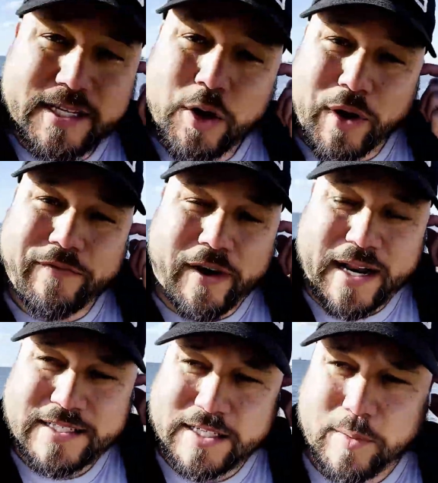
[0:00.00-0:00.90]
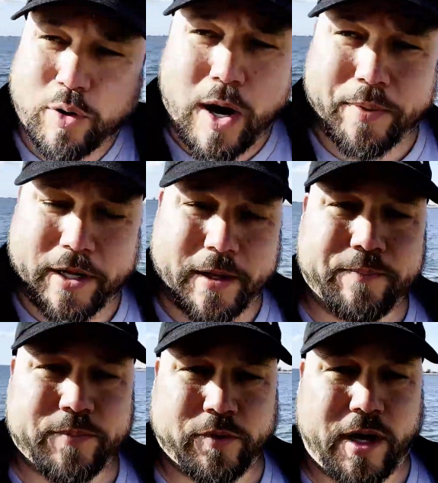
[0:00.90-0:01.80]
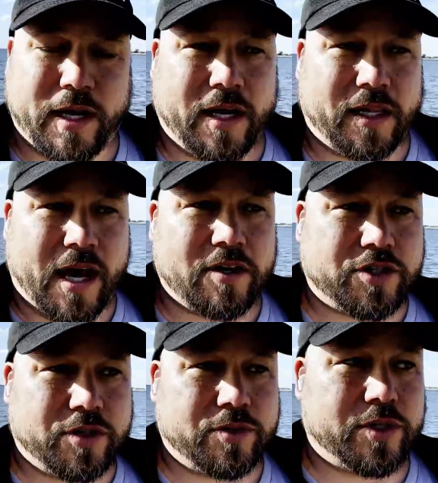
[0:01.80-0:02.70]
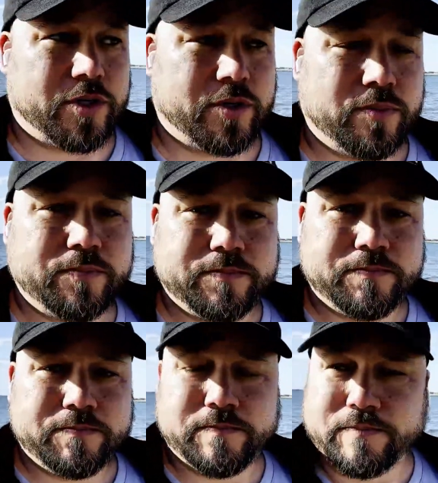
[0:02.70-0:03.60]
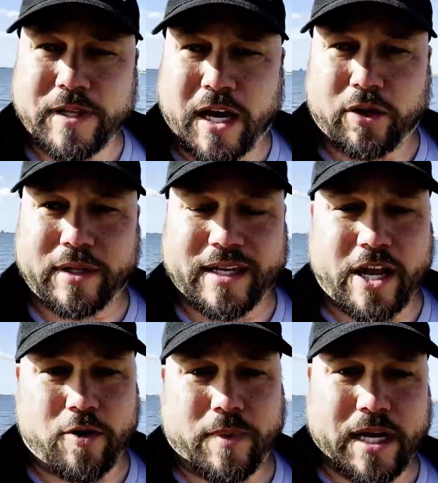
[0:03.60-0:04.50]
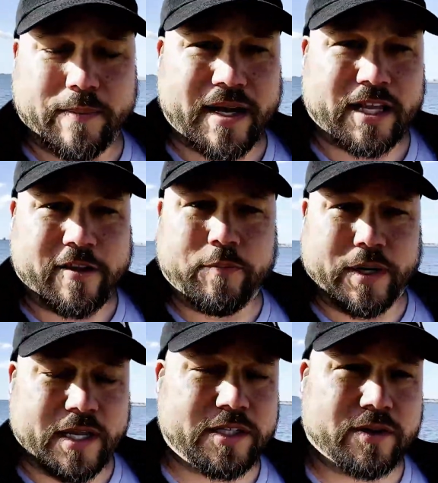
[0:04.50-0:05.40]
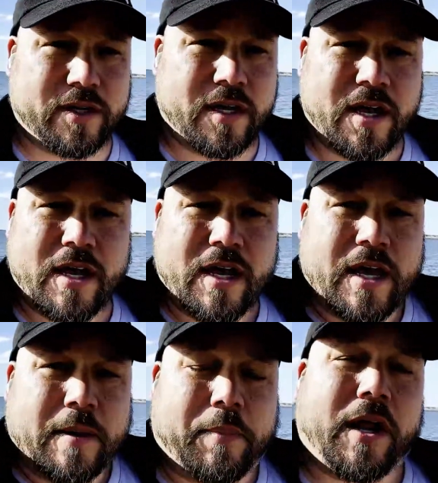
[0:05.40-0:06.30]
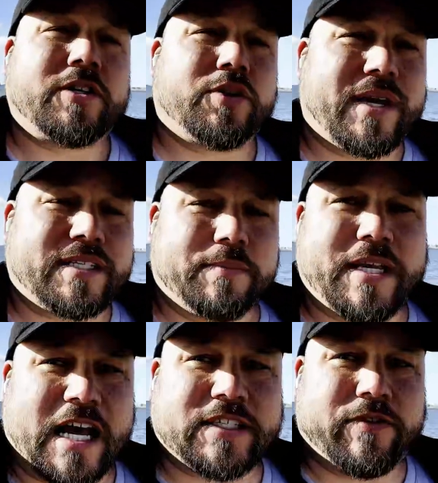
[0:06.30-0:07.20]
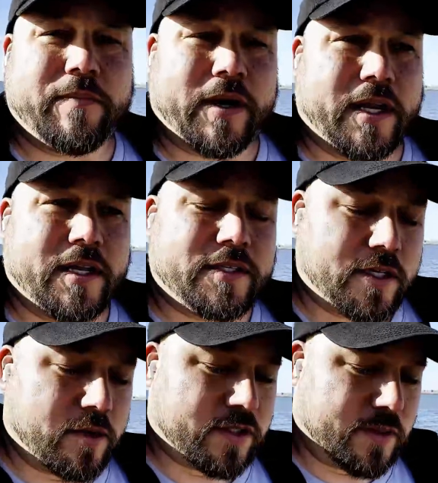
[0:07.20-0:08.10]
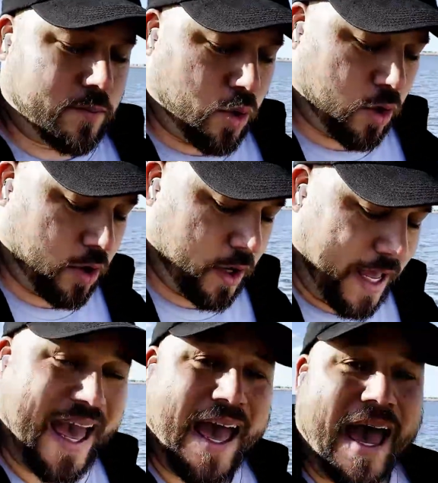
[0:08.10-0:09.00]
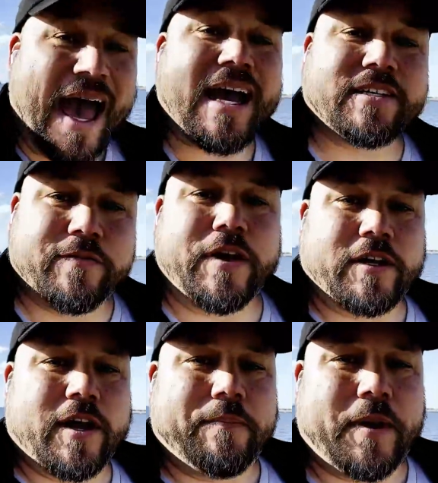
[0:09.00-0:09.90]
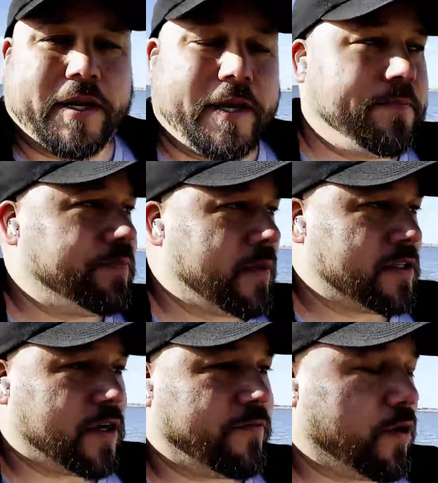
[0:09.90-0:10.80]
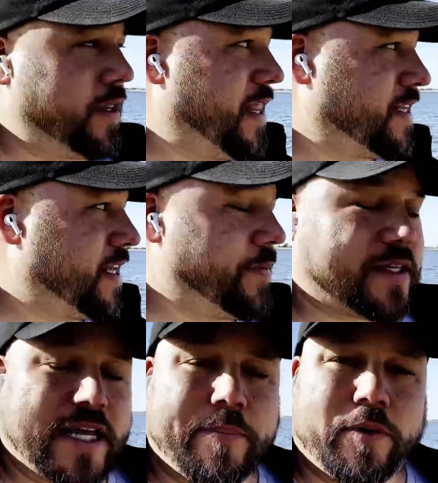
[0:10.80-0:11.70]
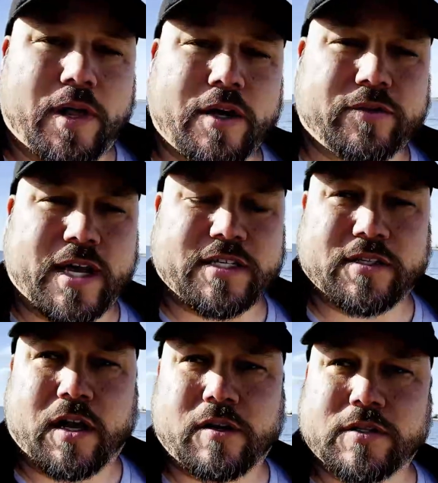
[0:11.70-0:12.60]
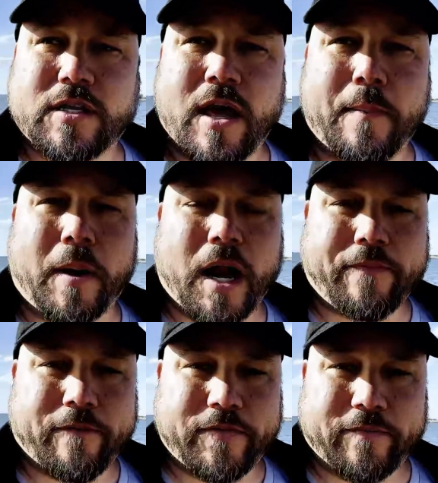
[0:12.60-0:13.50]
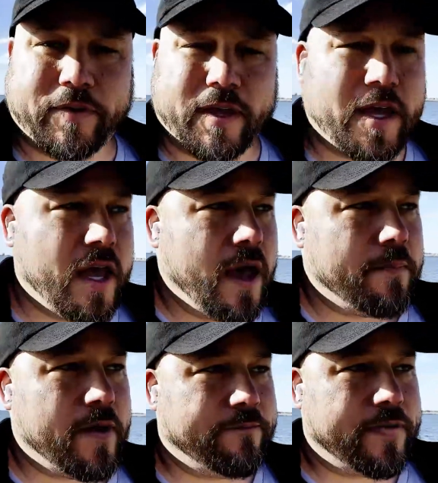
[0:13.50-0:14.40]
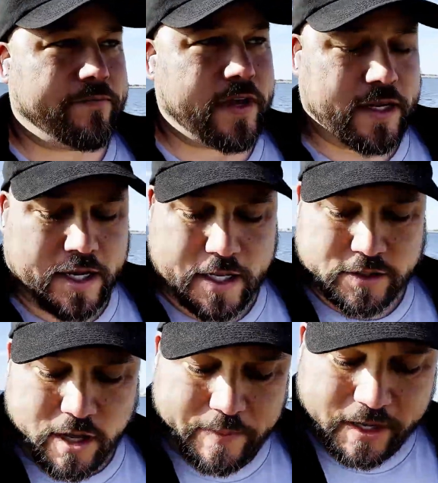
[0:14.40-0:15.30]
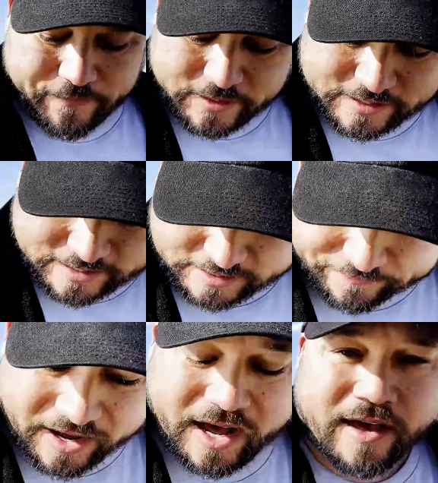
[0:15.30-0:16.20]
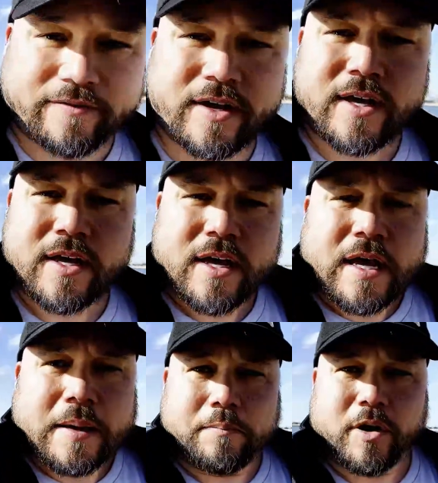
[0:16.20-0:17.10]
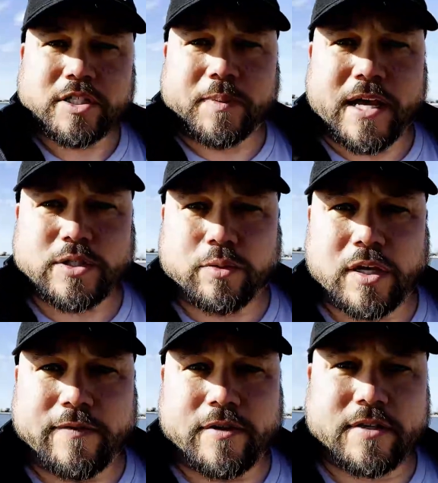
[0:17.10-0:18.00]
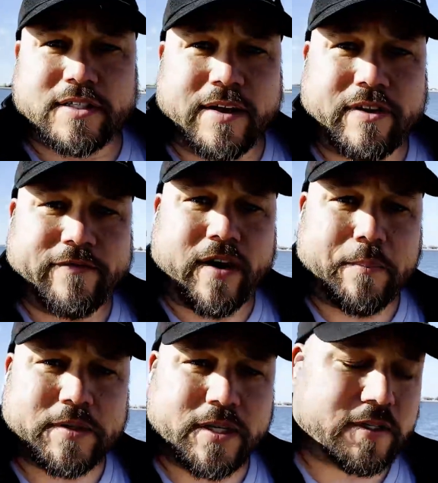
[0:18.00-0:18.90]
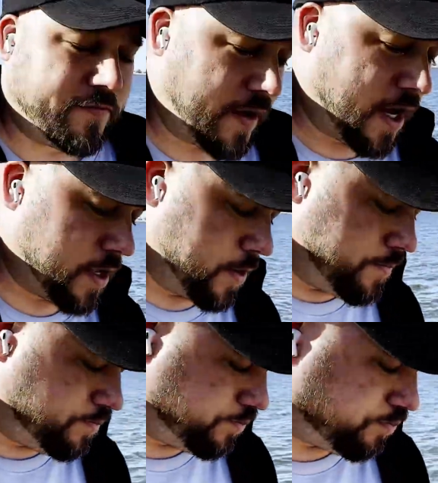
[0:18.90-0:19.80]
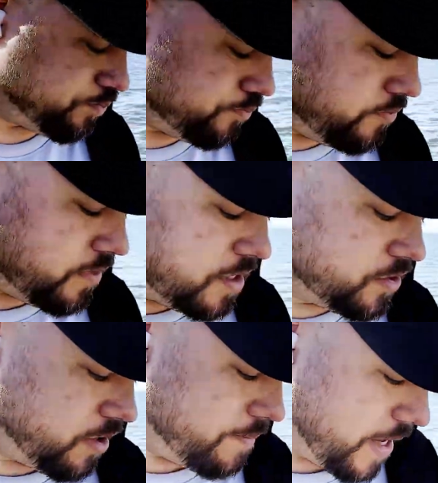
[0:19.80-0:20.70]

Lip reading: refinancing the property, right, allows you to not only get your money back that you put into it, but also get some tax-free money. So some more active income money. So for in that same example, $100,000, bought it for 50, put 15 in it, so I'm in it for 65. Most banks will give you 75% of value. So I'm